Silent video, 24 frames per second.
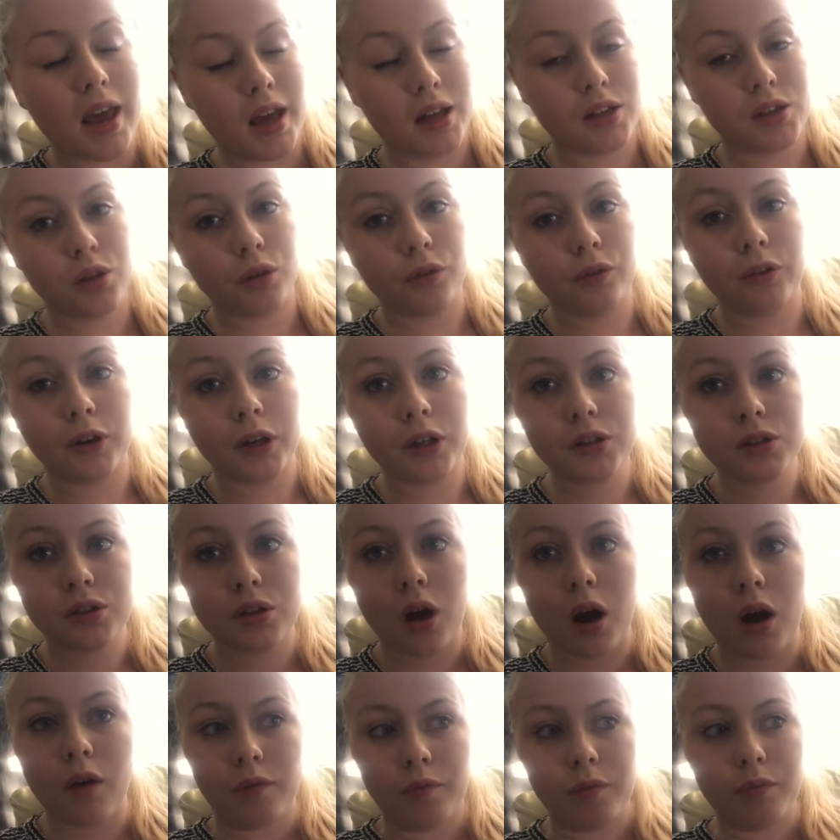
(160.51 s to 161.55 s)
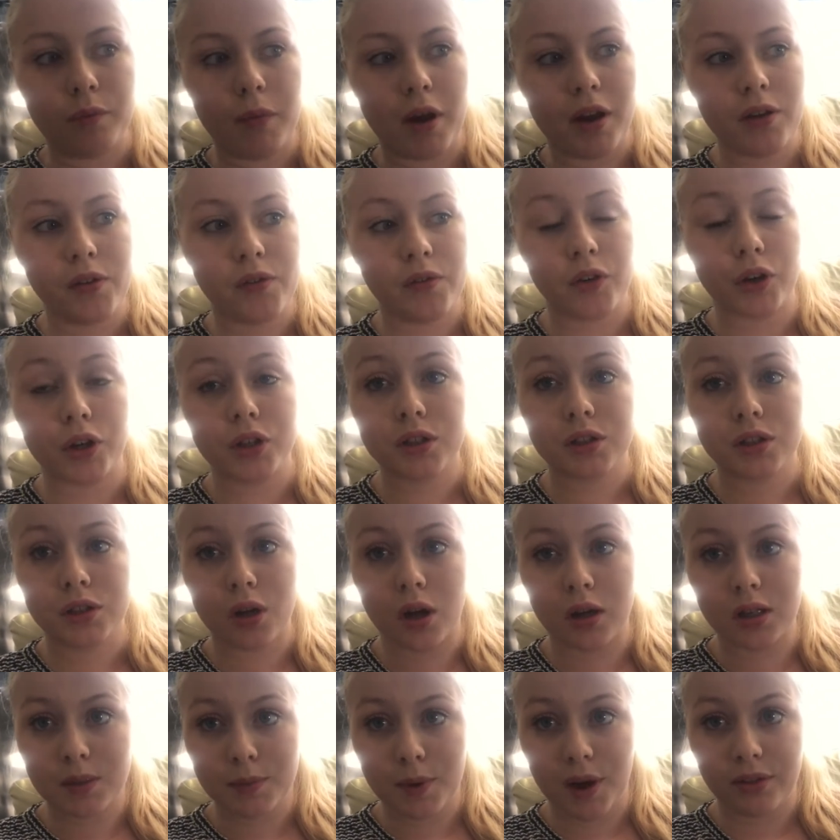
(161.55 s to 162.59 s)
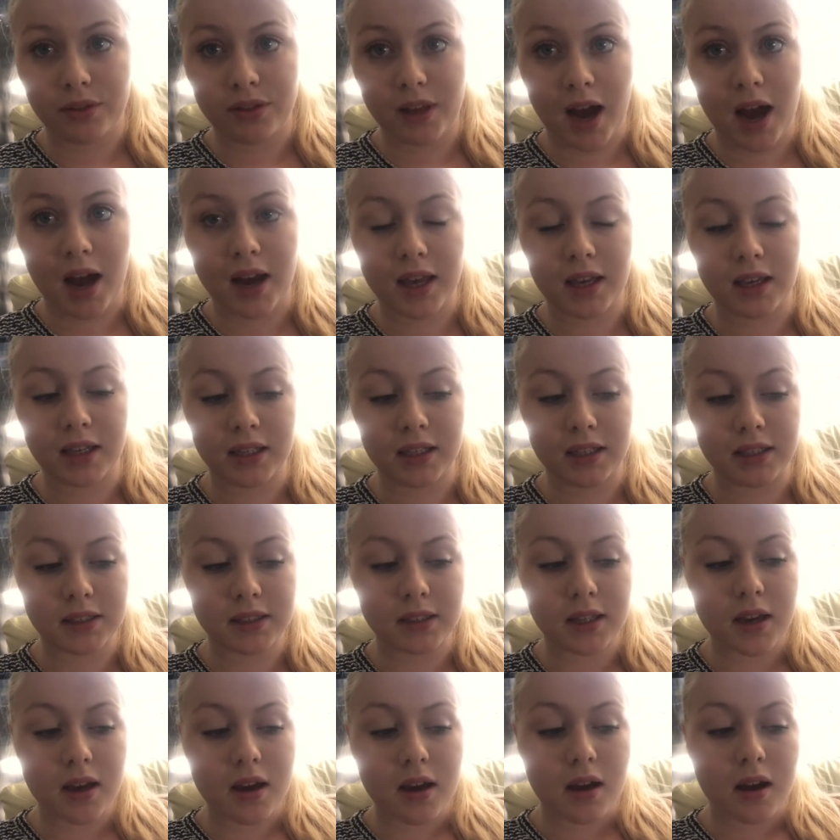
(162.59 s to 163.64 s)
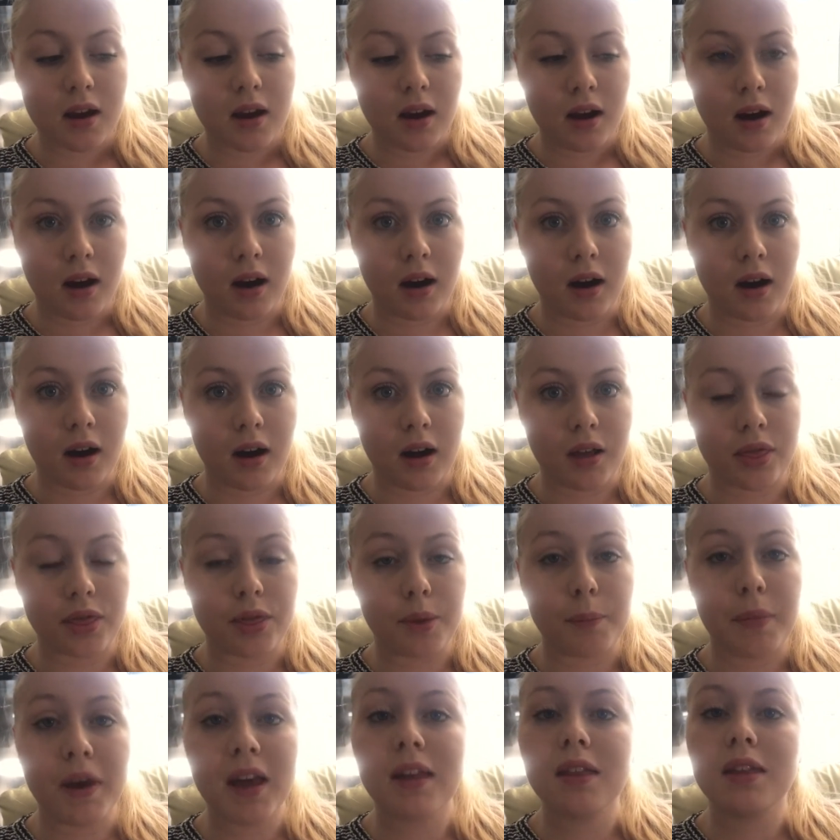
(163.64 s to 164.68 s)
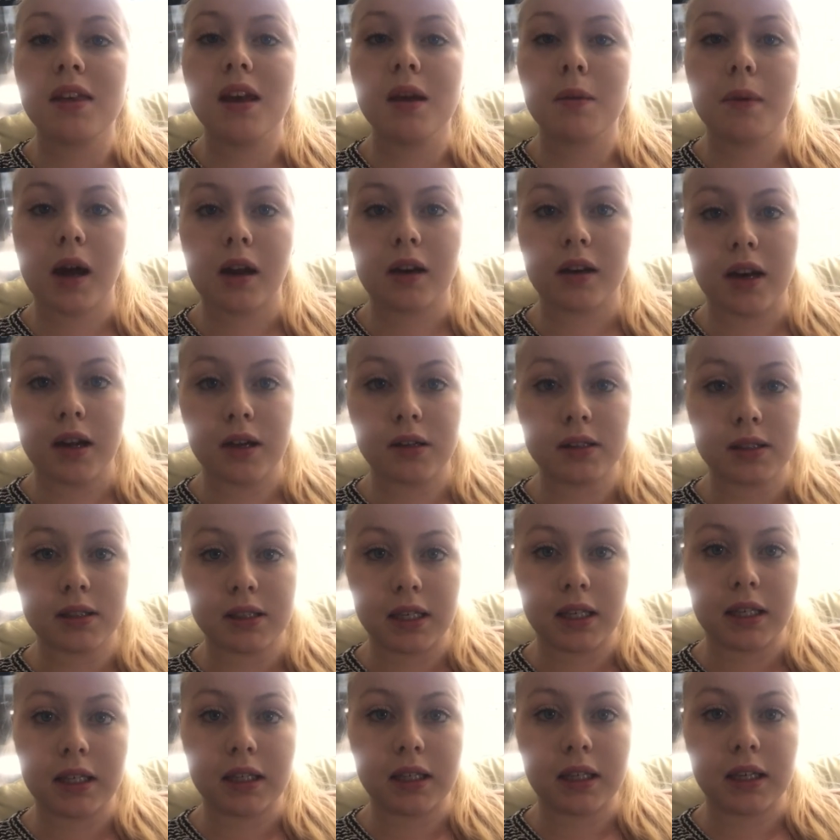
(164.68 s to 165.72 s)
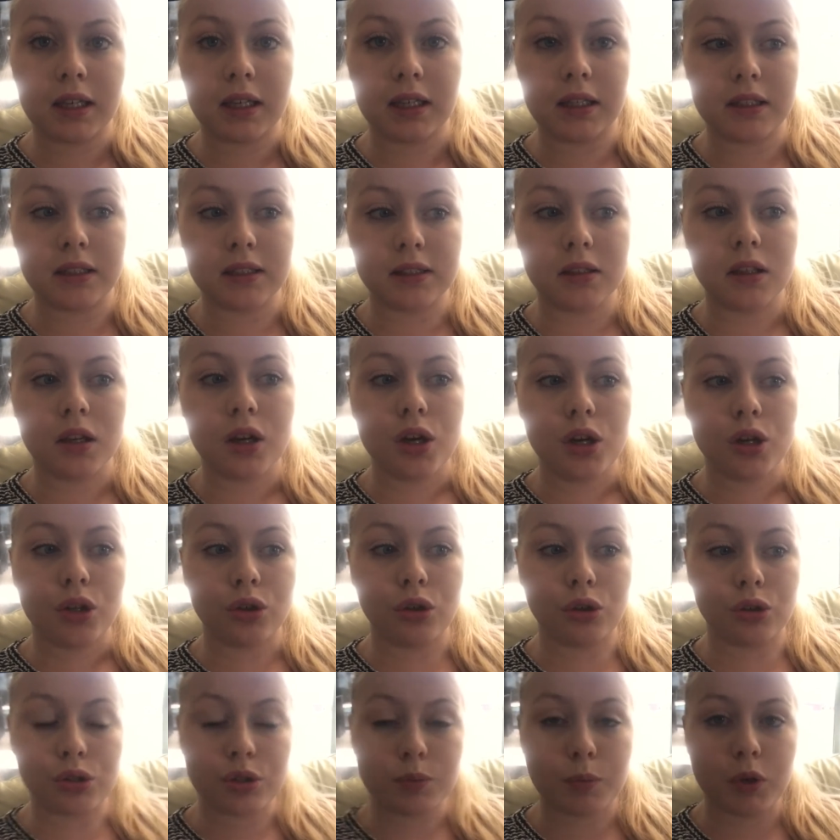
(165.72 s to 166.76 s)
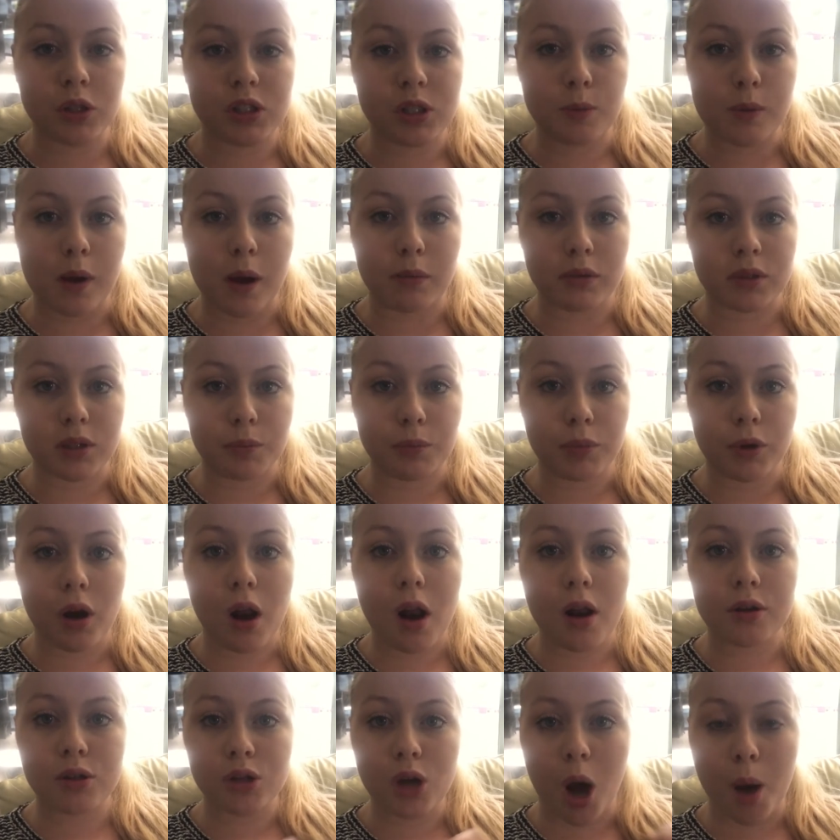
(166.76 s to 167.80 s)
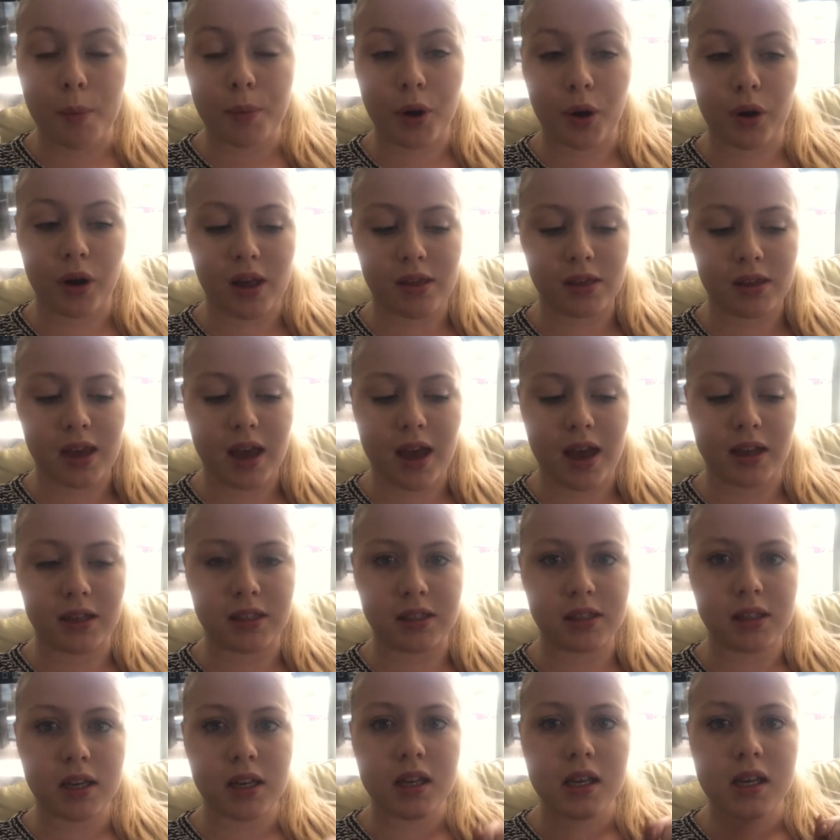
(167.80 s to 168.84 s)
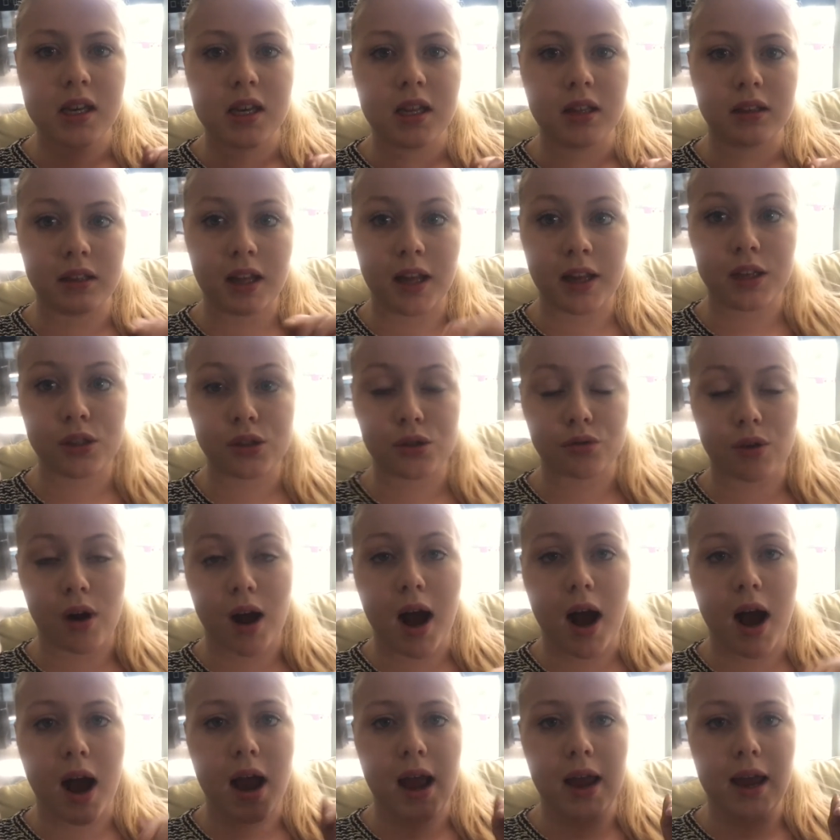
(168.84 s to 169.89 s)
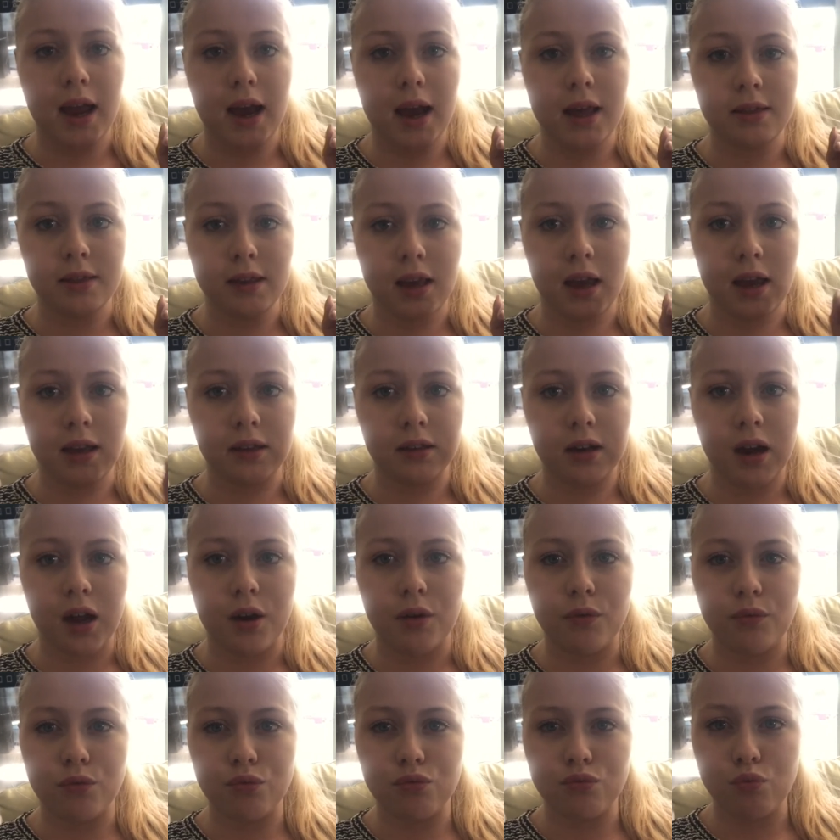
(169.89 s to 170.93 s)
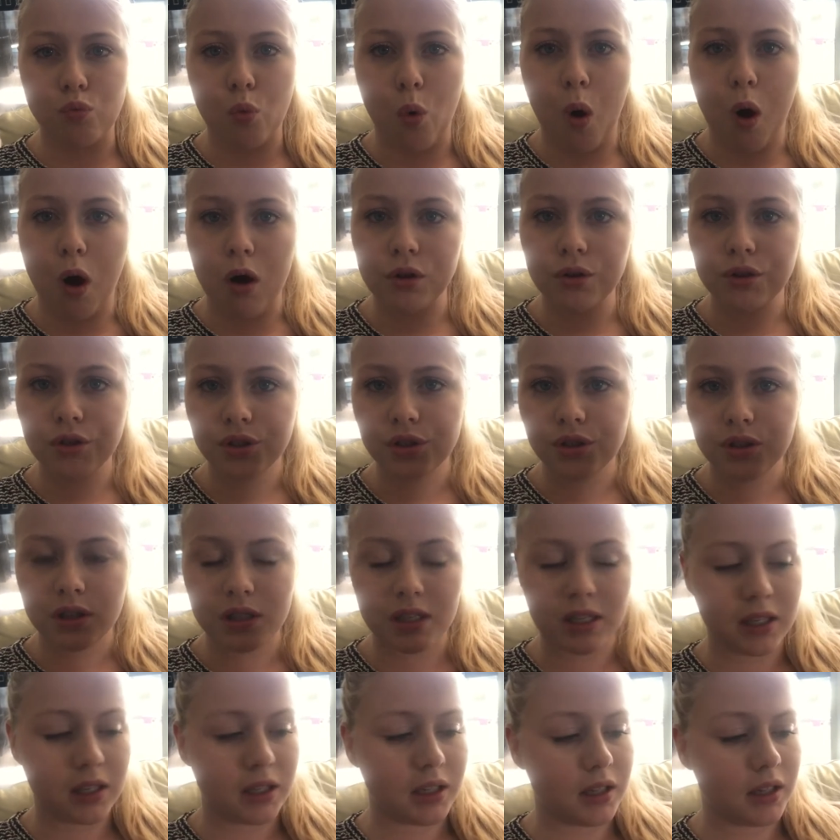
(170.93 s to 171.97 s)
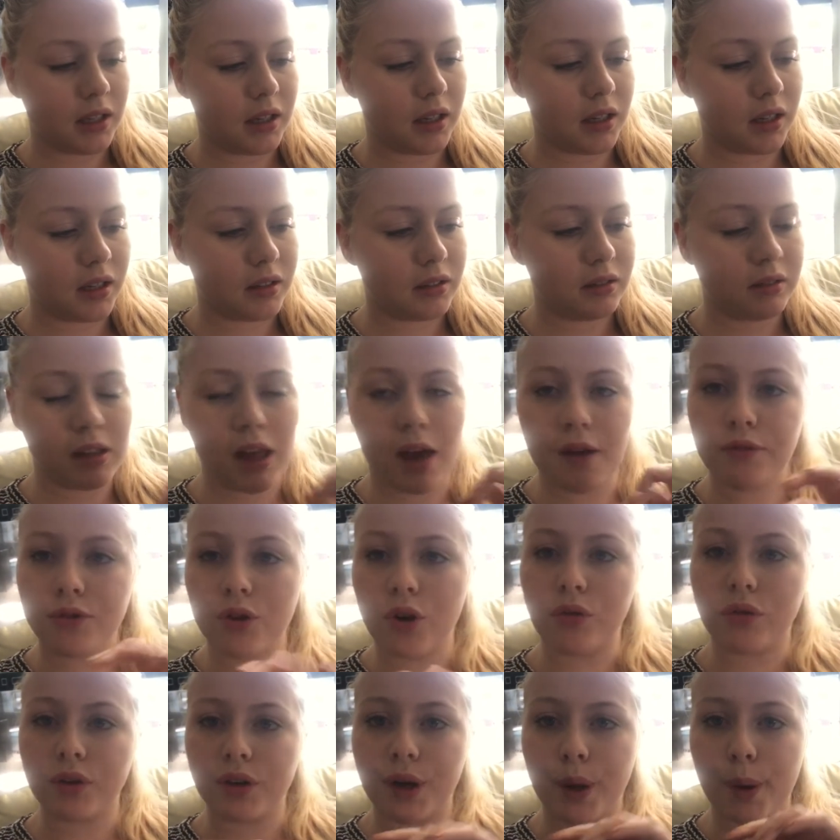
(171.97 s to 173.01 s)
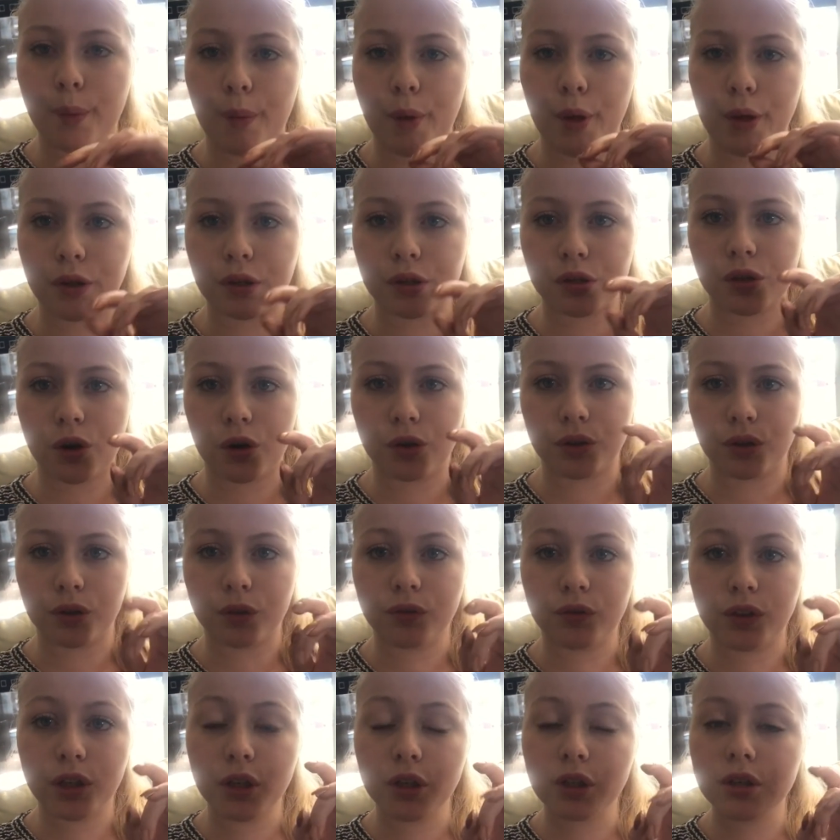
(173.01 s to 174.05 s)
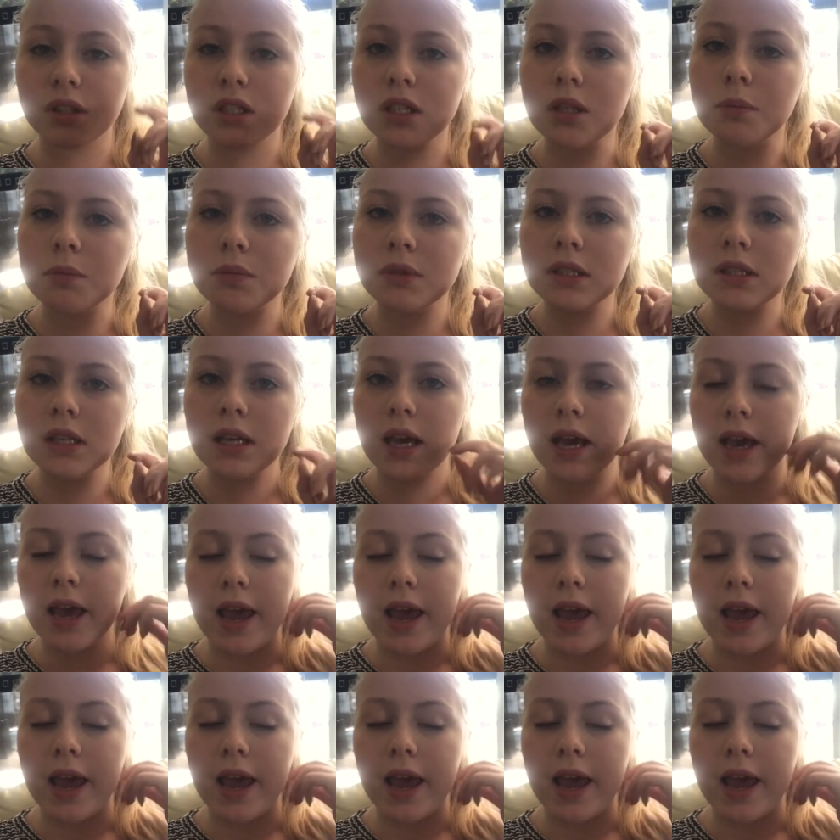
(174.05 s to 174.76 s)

And so first off, my first thoughts about that is the big thing about Nails Inc. is you're supposed to be able to put on a top coat at the end, let it dry, and then kind of wash the leftover nail polish on your fingertips.